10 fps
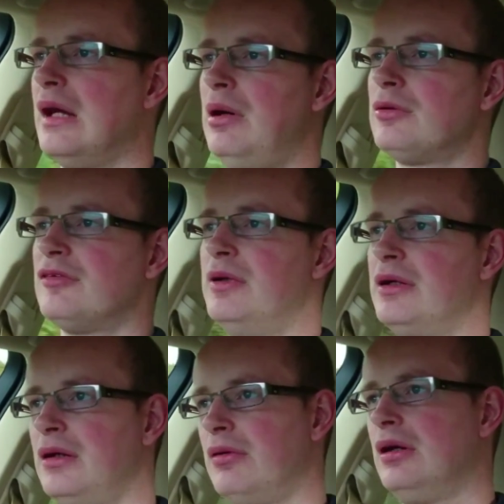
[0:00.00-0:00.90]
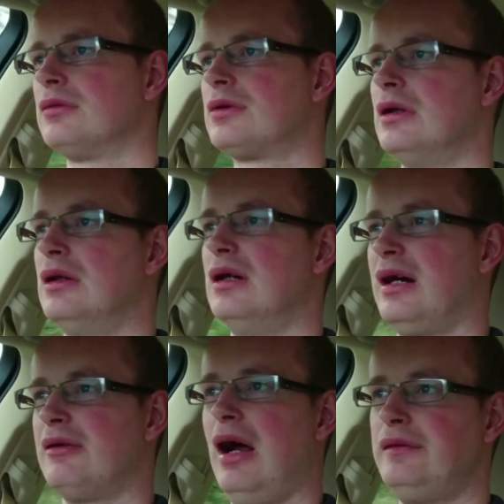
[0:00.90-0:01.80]
amount of money, around
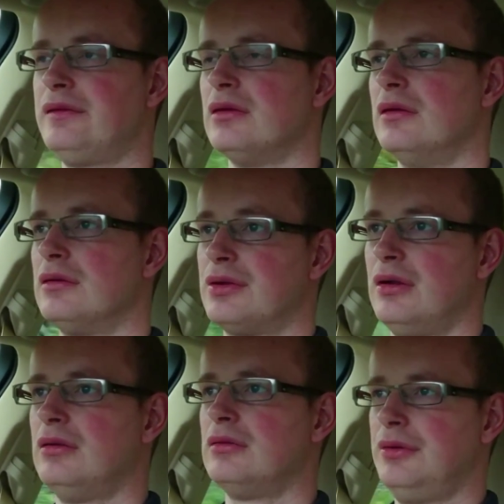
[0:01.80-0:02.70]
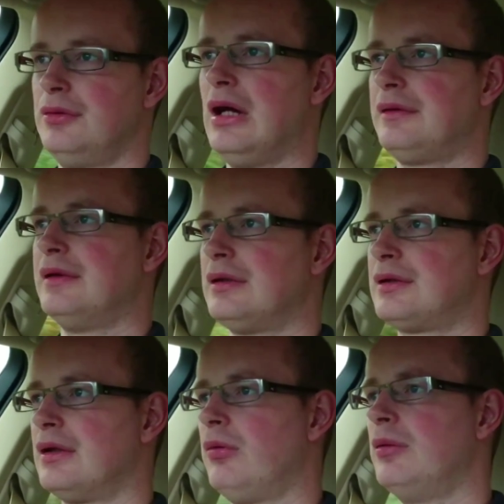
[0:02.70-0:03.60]
£1,000. So you got
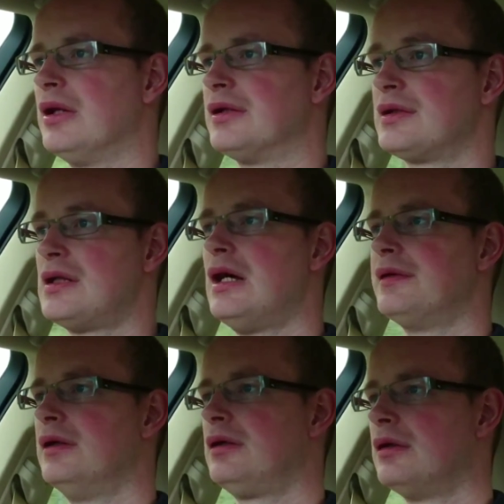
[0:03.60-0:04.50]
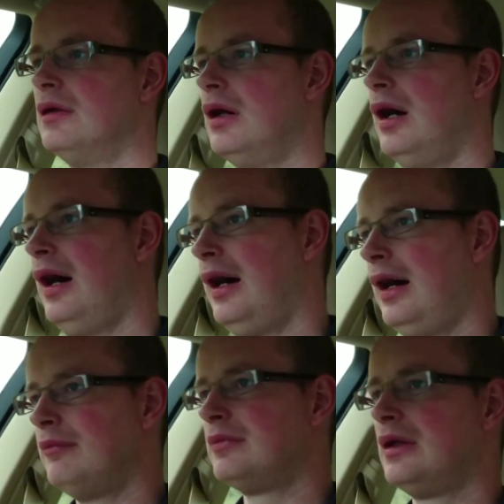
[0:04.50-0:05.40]
that equipped as a standard.
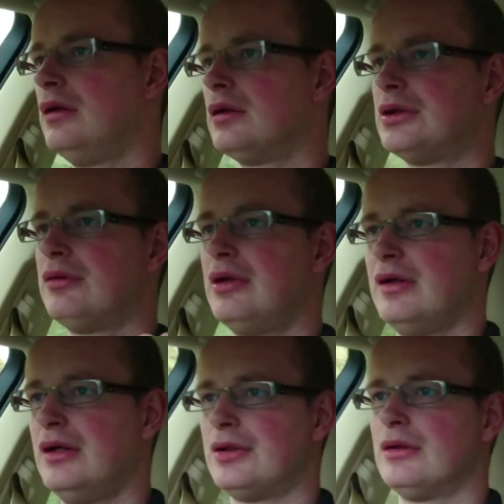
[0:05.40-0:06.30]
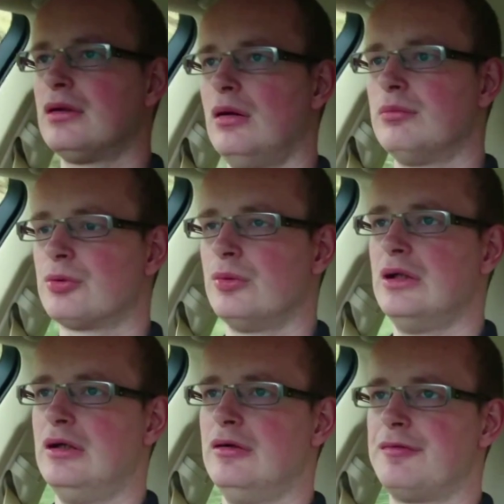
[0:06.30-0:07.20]
The luxury version comes
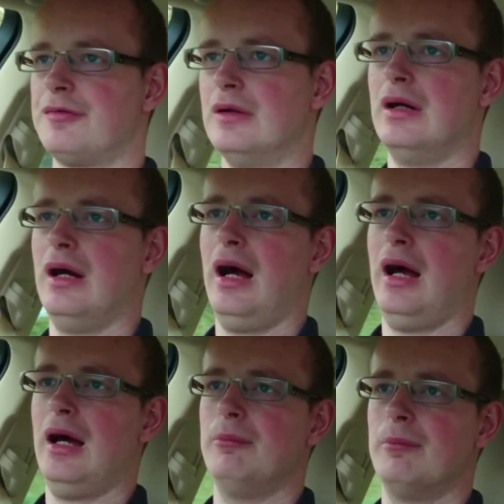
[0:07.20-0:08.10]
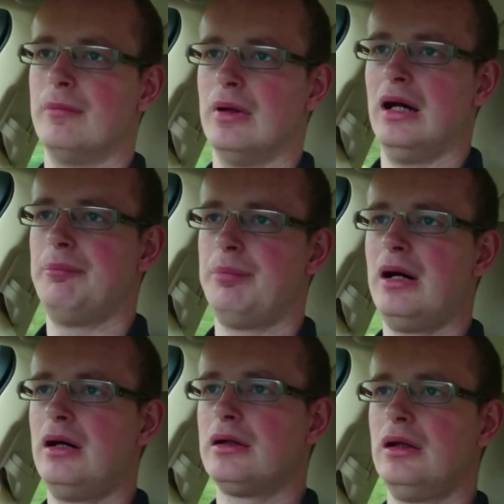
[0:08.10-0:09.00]
with a
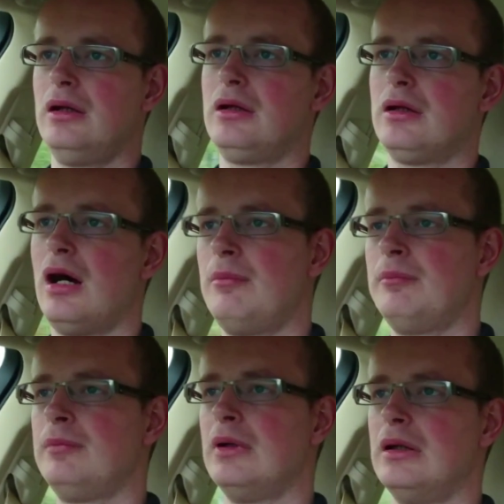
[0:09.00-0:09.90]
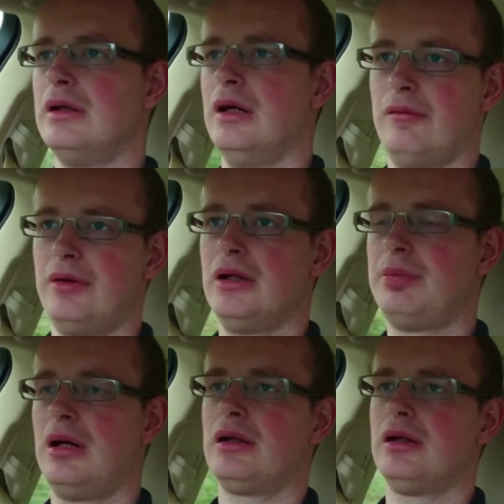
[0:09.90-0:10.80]
parking cam, a
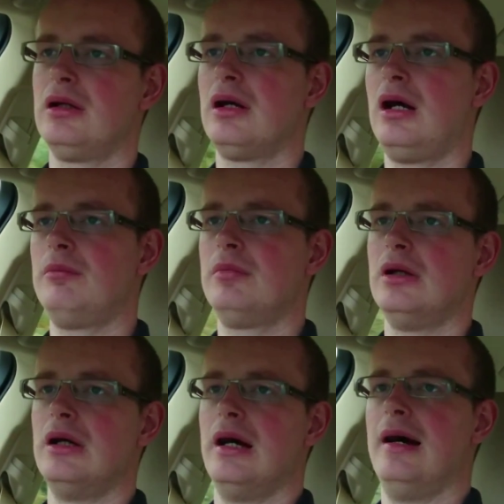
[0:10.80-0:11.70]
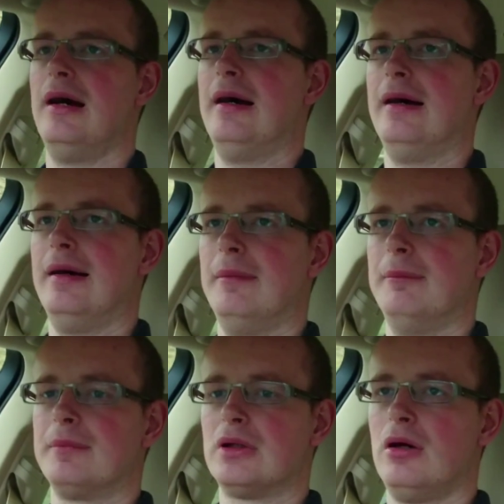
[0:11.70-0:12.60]
rear parking
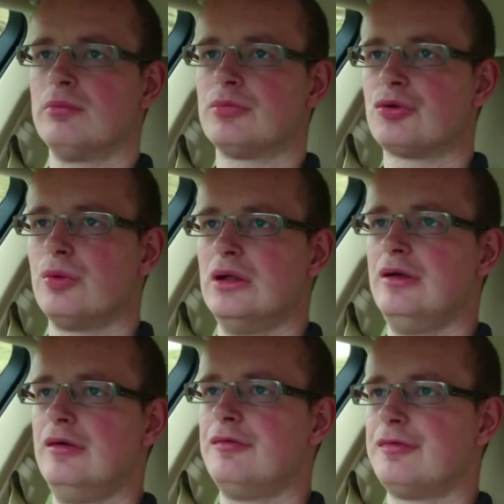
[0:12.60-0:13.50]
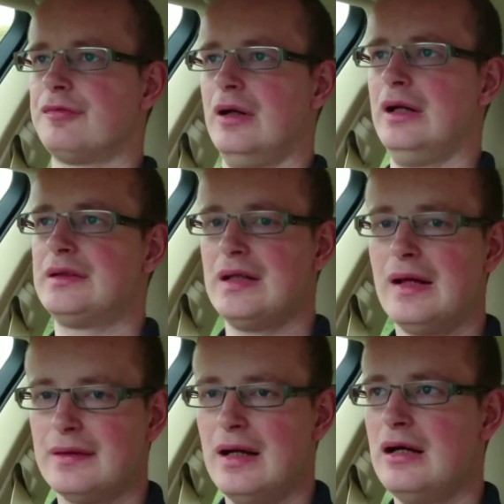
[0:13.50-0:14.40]
cam, comes with a
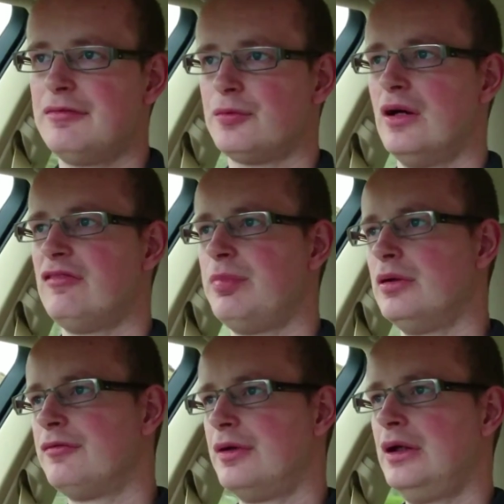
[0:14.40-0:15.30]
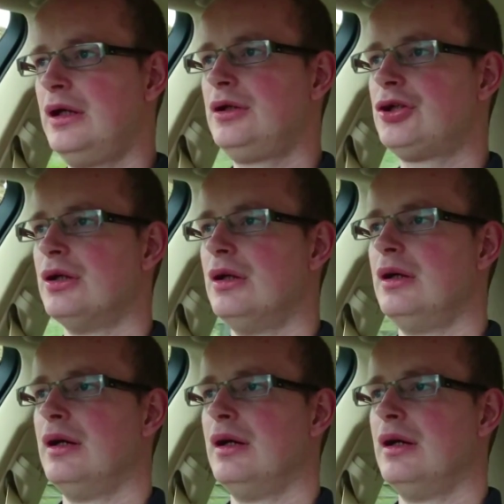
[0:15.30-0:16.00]
sat nav 12.3 inch,